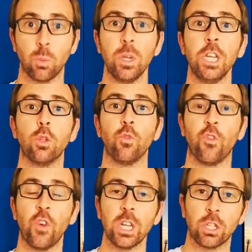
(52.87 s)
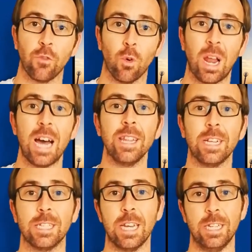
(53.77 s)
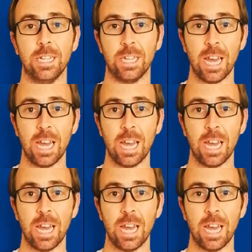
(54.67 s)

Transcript: we need to first of all understand that